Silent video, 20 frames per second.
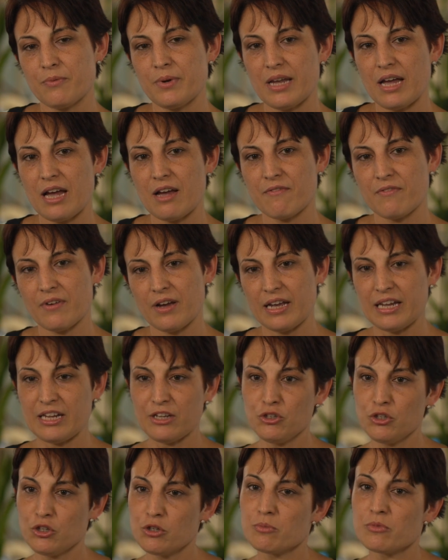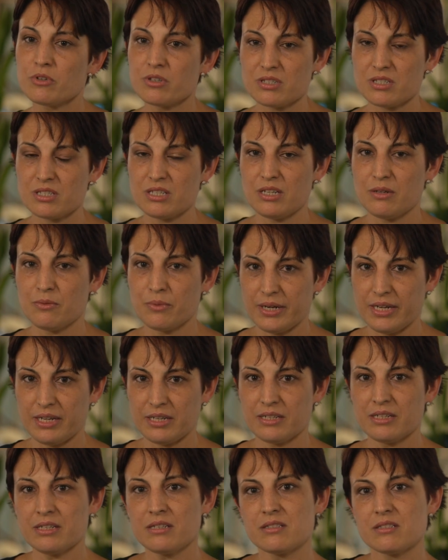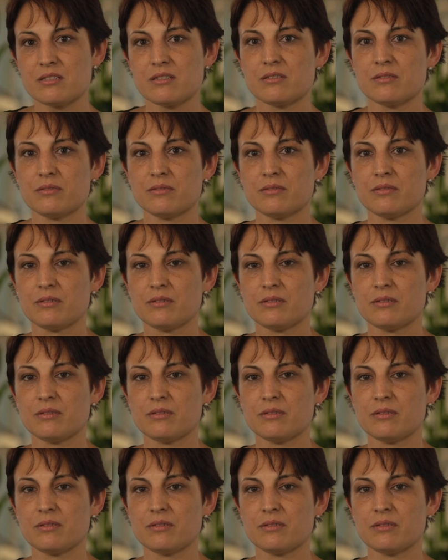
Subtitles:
we have a numeracy weakness,